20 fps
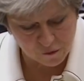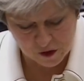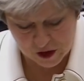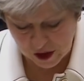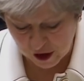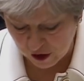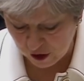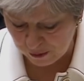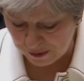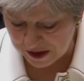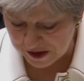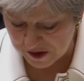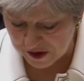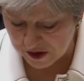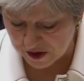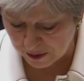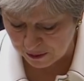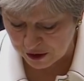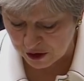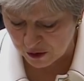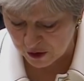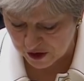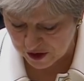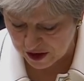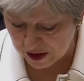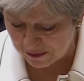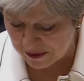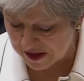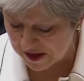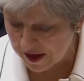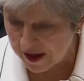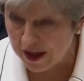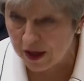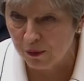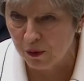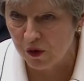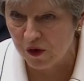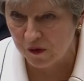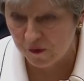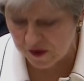if the OPCW team is
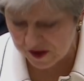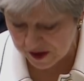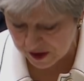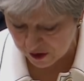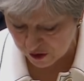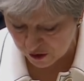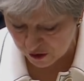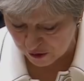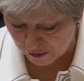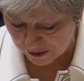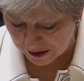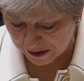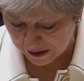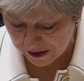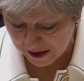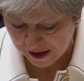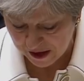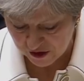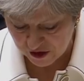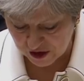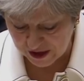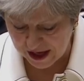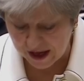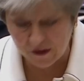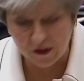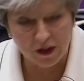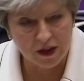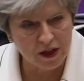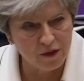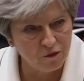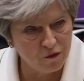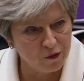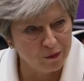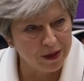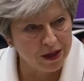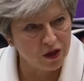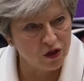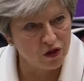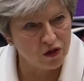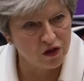able to visit Douma to gather
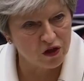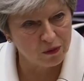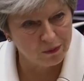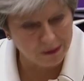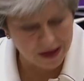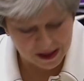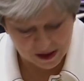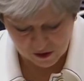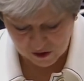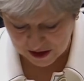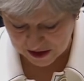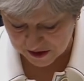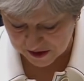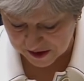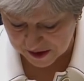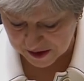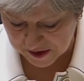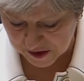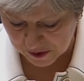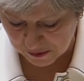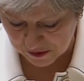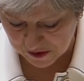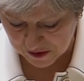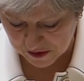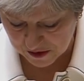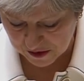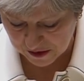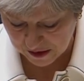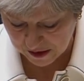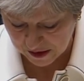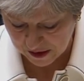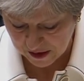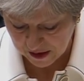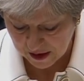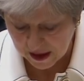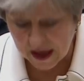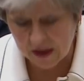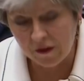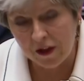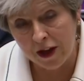information to make that assessment,
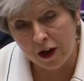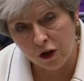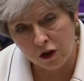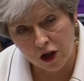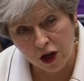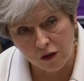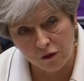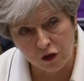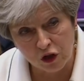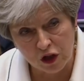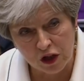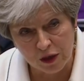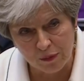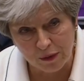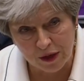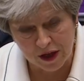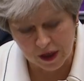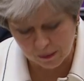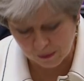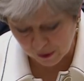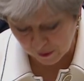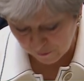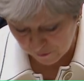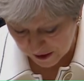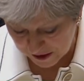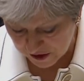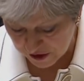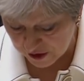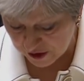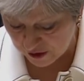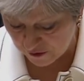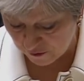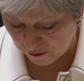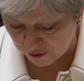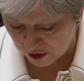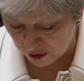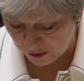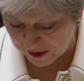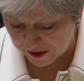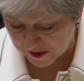and they are currently being prevented
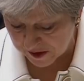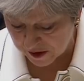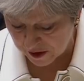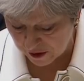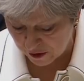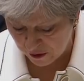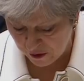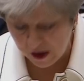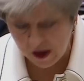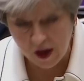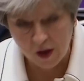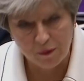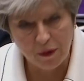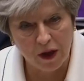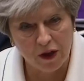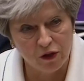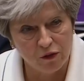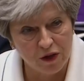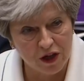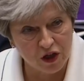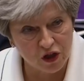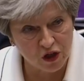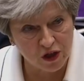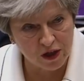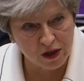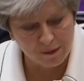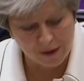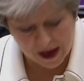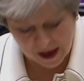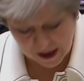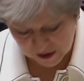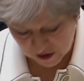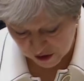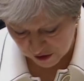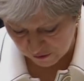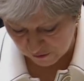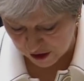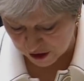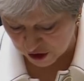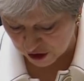from doing so by the regime and
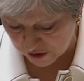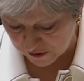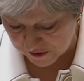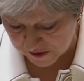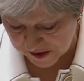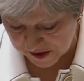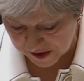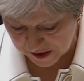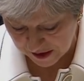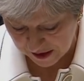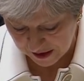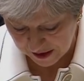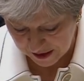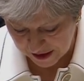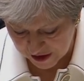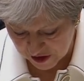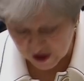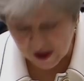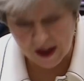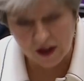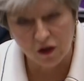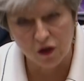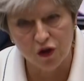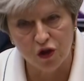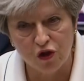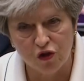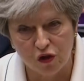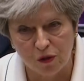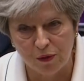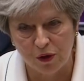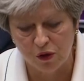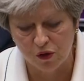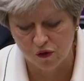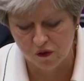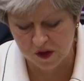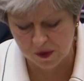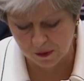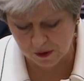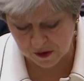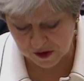the Russians, it cannot
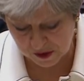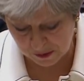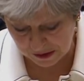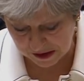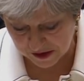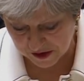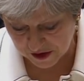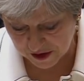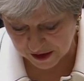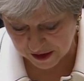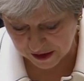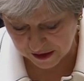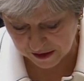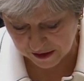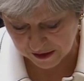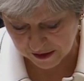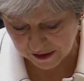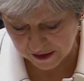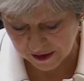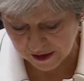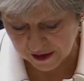attribute responsibility.